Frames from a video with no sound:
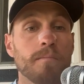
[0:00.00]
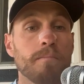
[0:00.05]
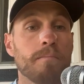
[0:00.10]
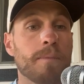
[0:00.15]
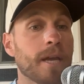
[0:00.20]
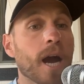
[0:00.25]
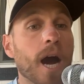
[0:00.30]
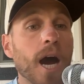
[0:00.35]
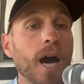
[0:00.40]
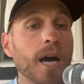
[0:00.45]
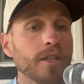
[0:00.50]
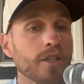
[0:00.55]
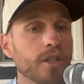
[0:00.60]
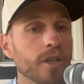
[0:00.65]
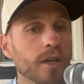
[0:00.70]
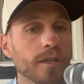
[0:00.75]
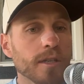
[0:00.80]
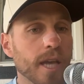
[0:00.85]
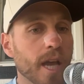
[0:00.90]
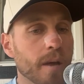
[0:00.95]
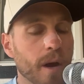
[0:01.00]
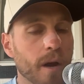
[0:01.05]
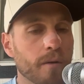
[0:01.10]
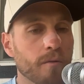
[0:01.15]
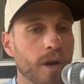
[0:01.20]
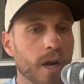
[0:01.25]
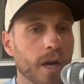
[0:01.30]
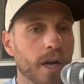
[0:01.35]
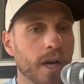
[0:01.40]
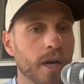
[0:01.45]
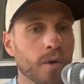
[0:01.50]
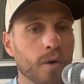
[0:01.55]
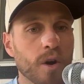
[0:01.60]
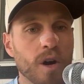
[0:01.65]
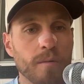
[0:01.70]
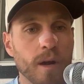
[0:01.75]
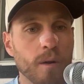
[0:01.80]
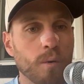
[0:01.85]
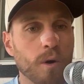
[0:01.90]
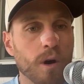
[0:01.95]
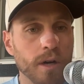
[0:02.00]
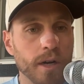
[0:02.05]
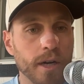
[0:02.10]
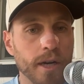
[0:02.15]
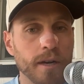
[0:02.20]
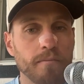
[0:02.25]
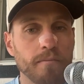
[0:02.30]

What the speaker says: beyond just am I running or am I walking?